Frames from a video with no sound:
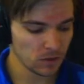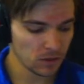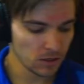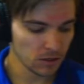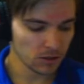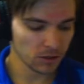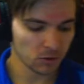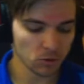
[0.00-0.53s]

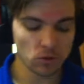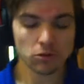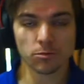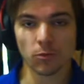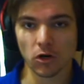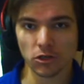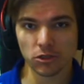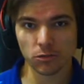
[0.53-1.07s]
Their gross
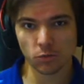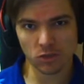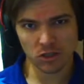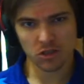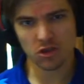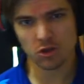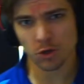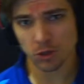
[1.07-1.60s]
margin was
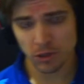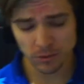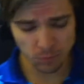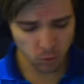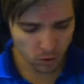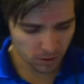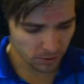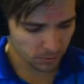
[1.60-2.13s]

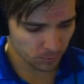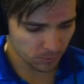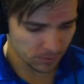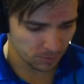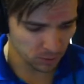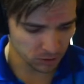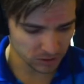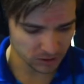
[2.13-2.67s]

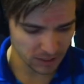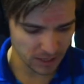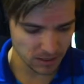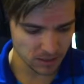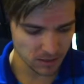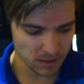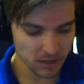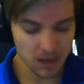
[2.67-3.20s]
30.3%,
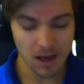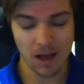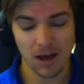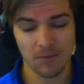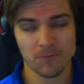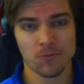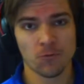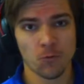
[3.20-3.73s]

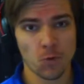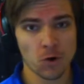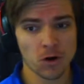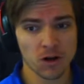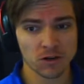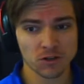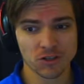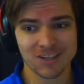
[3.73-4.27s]
up
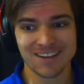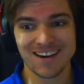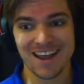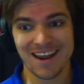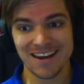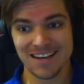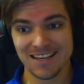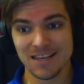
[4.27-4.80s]

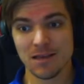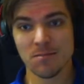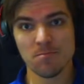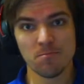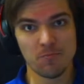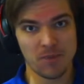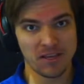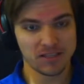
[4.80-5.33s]
480
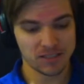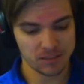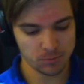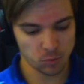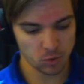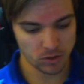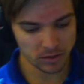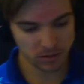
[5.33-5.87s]
basis
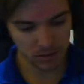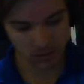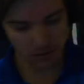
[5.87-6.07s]
points.